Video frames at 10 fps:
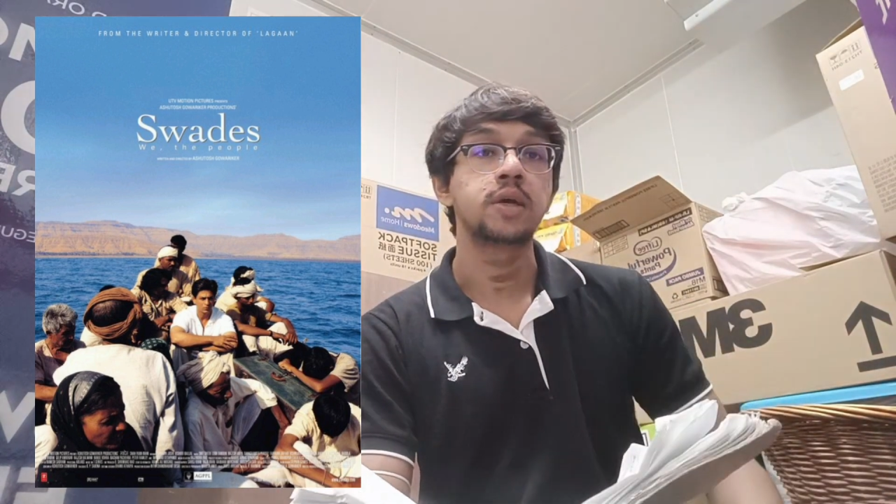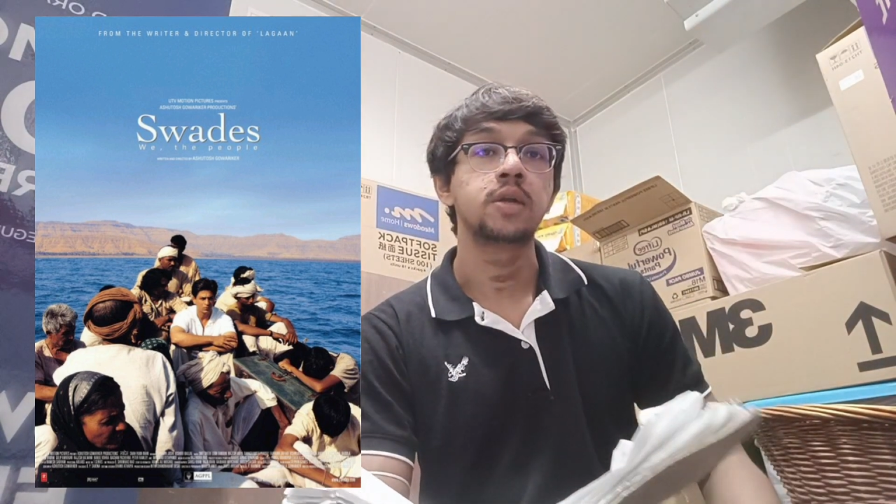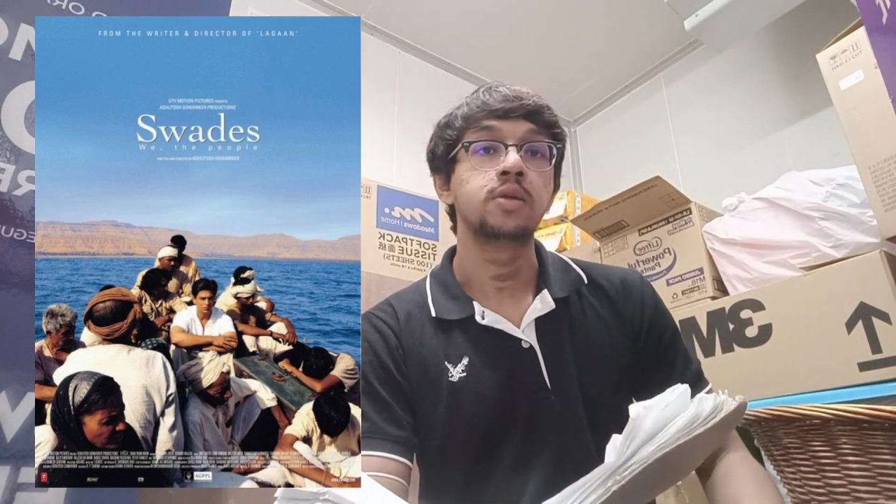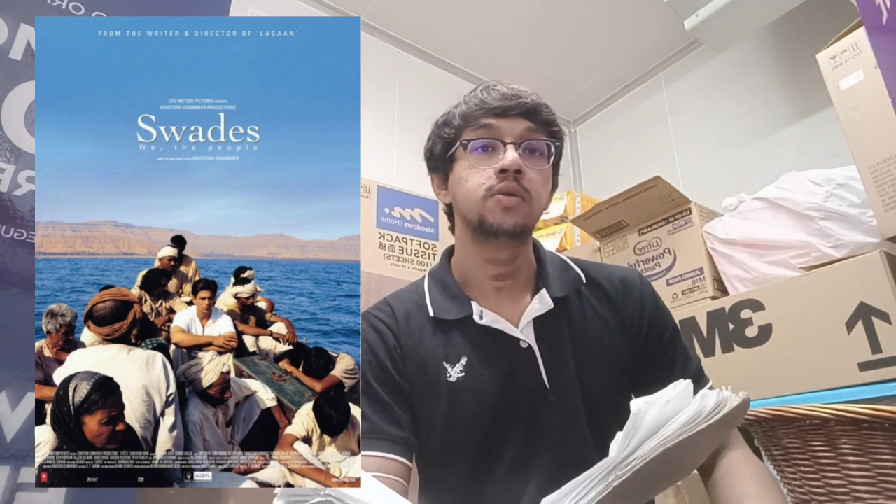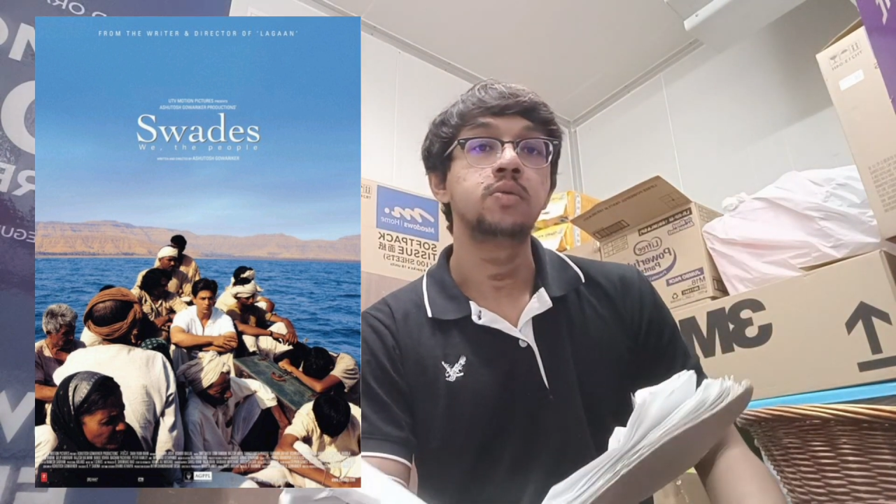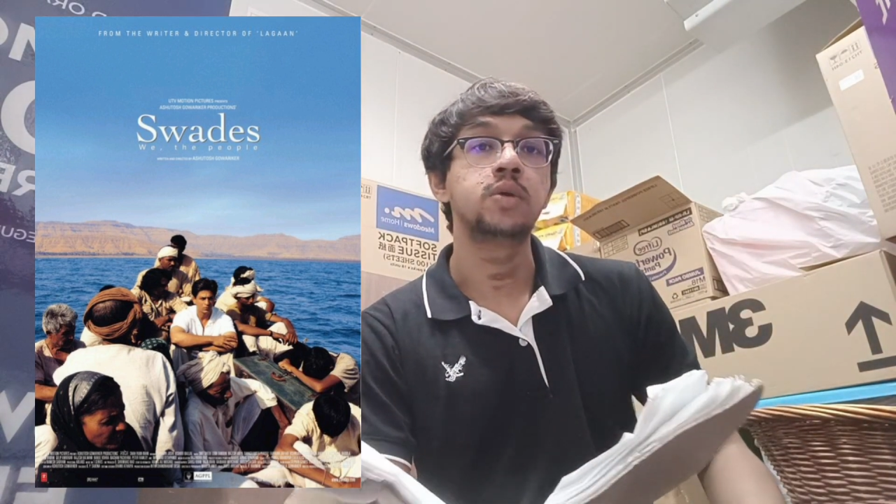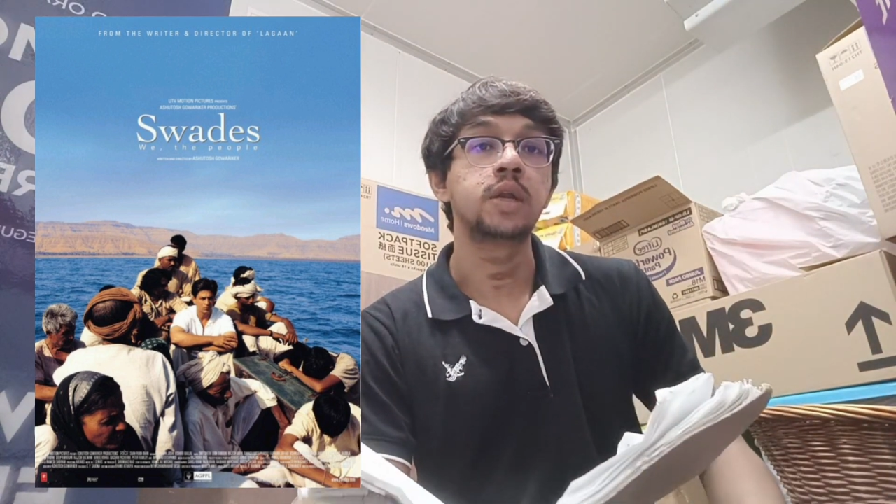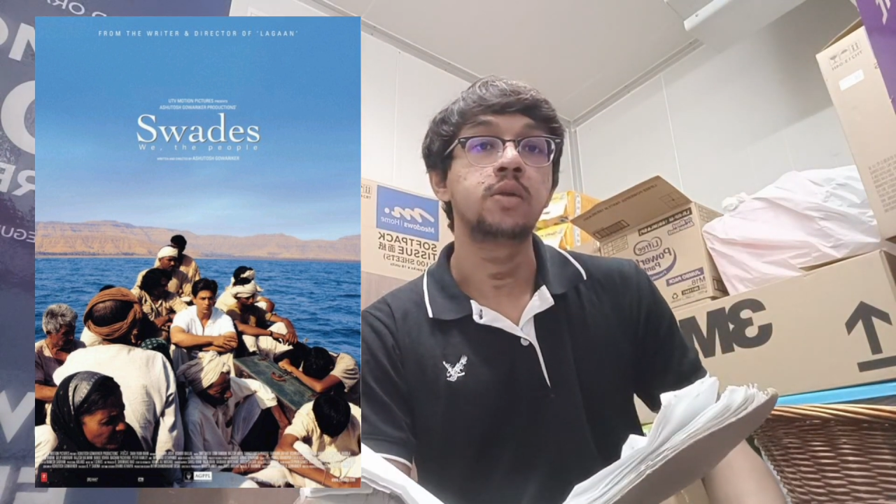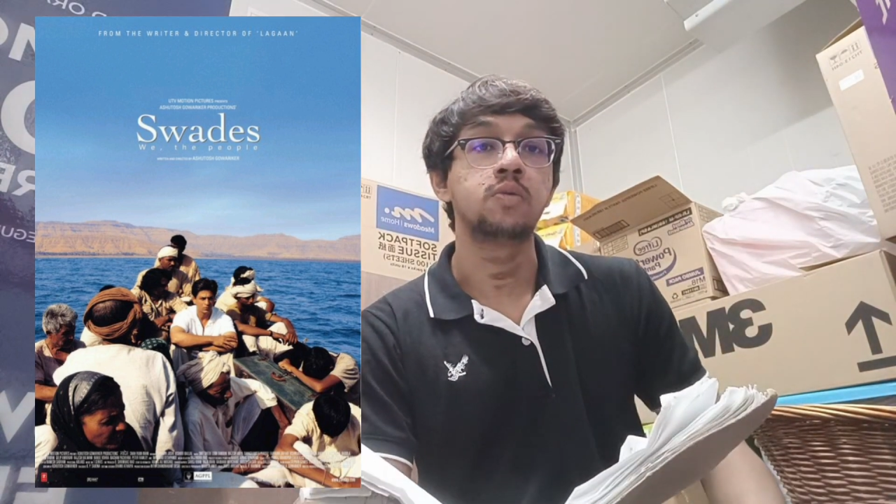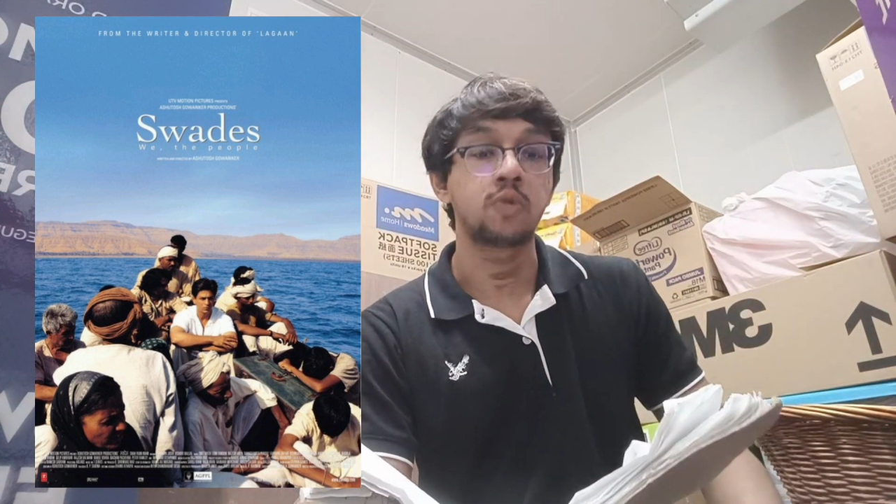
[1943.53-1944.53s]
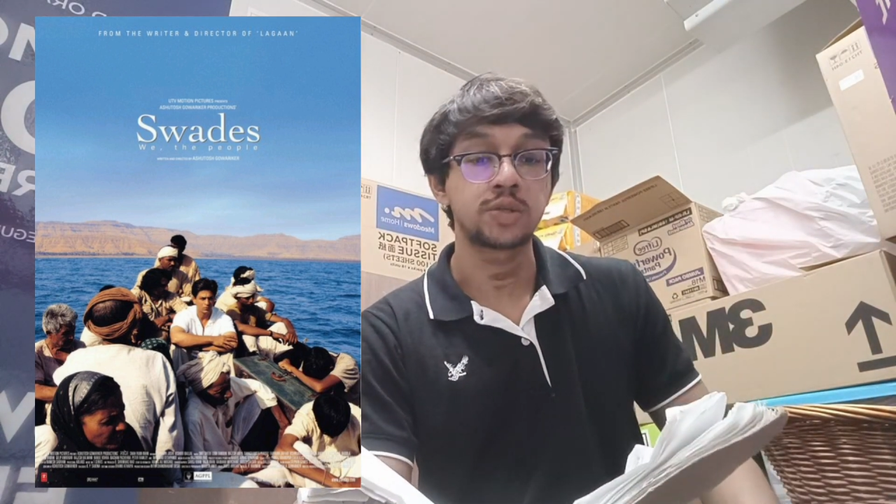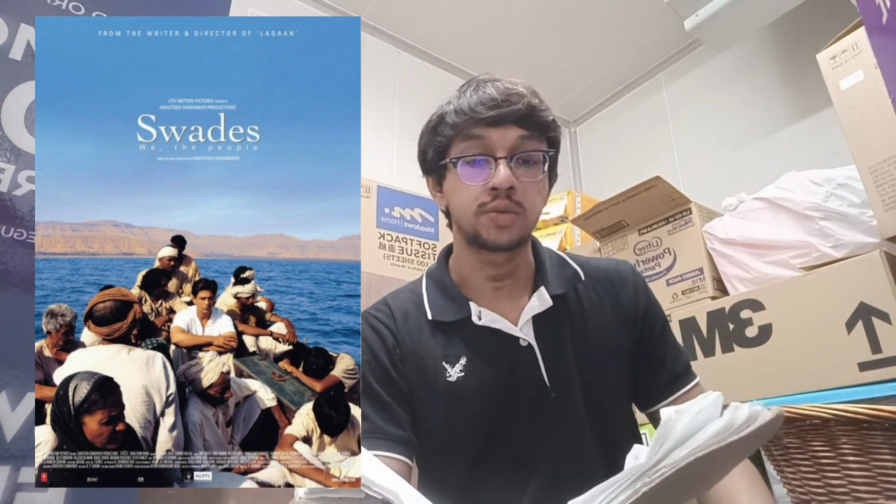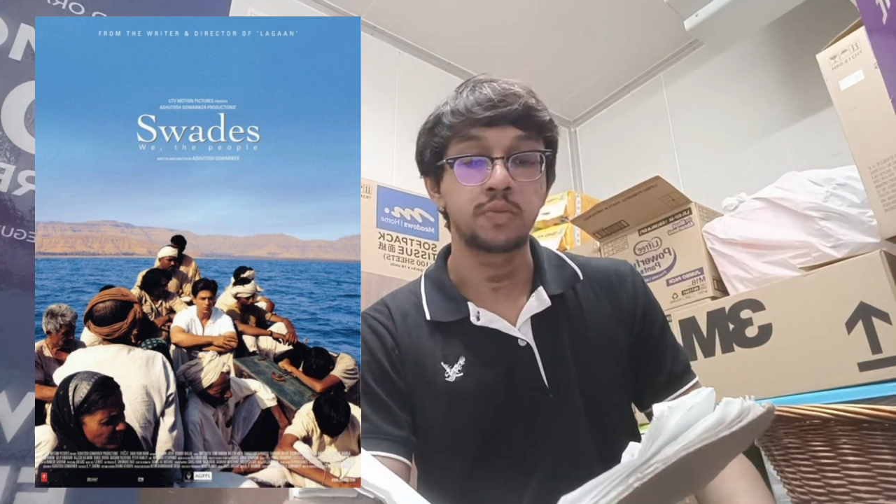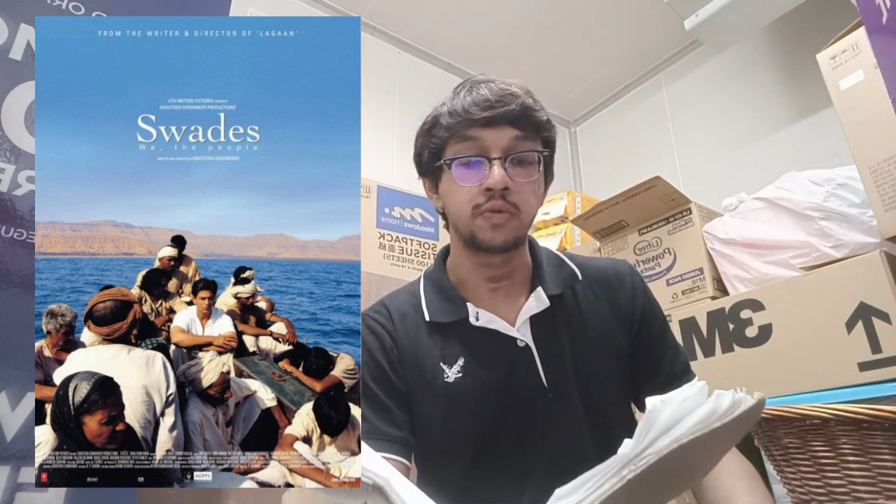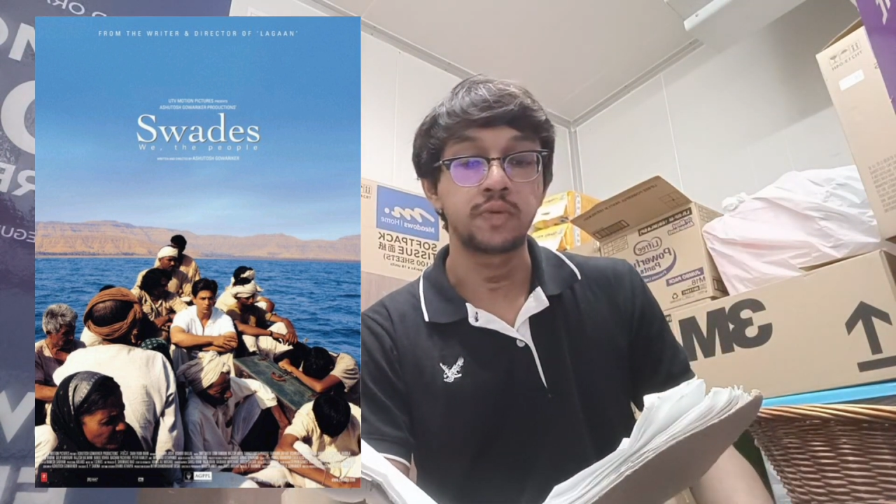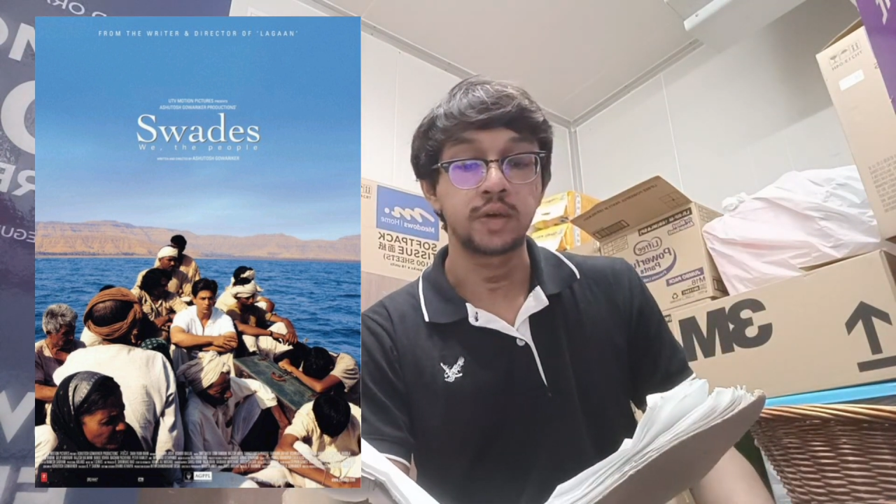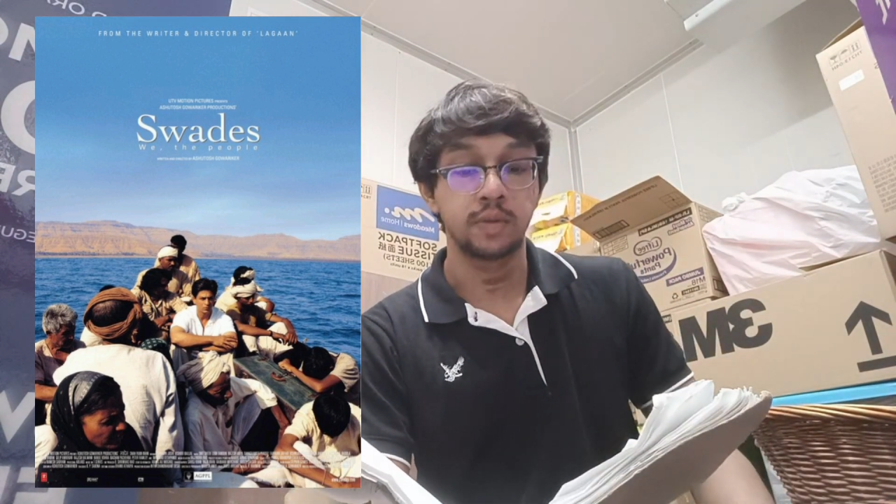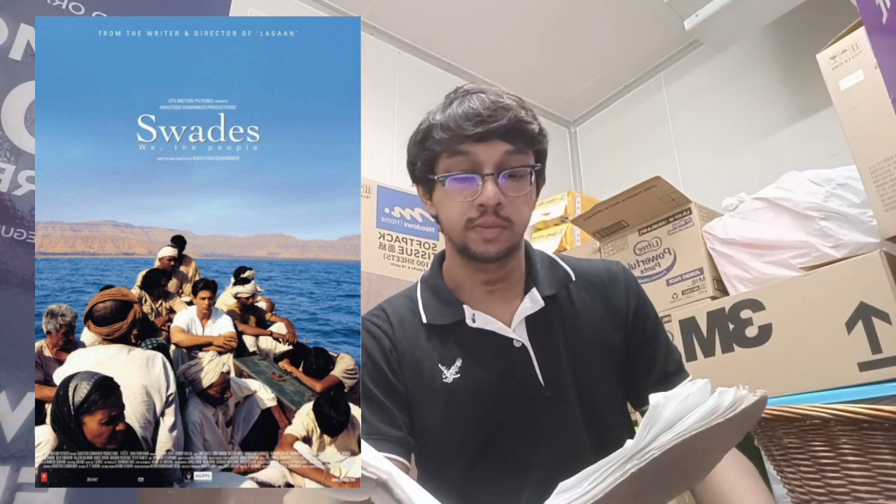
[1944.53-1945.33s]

and you can watch the movie.